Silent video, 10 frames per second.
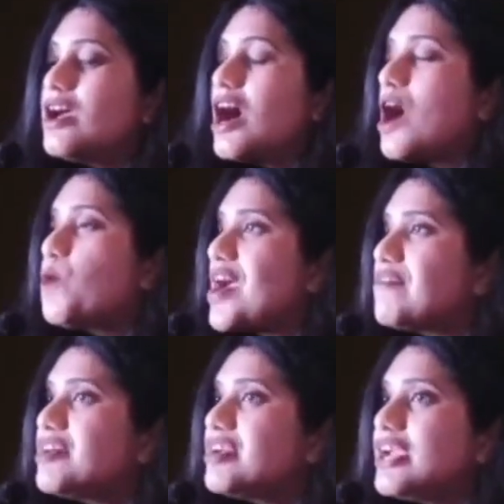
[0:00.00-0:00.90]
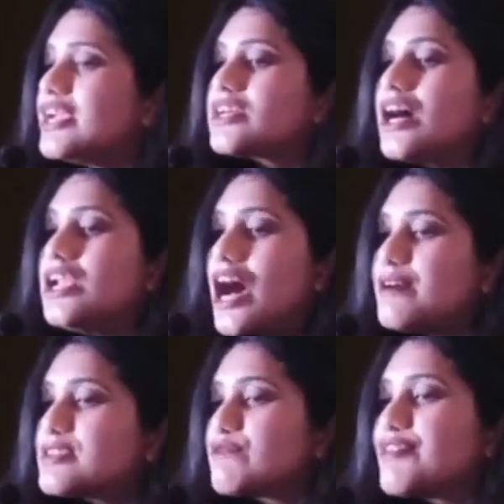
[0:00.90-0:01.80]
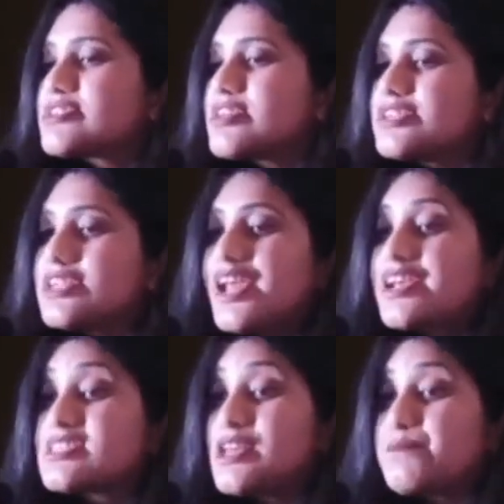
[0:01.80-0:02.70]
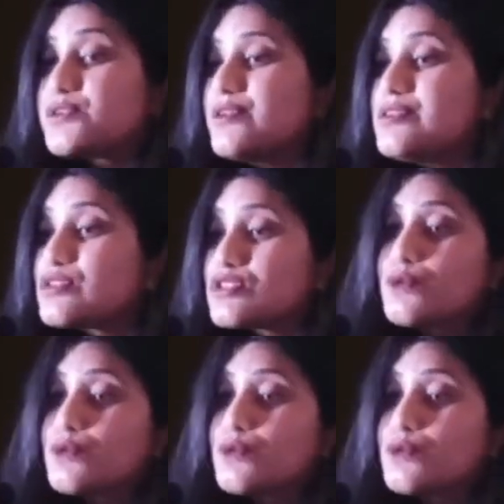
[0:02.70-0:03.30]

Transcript: However, it allows for certain exceptions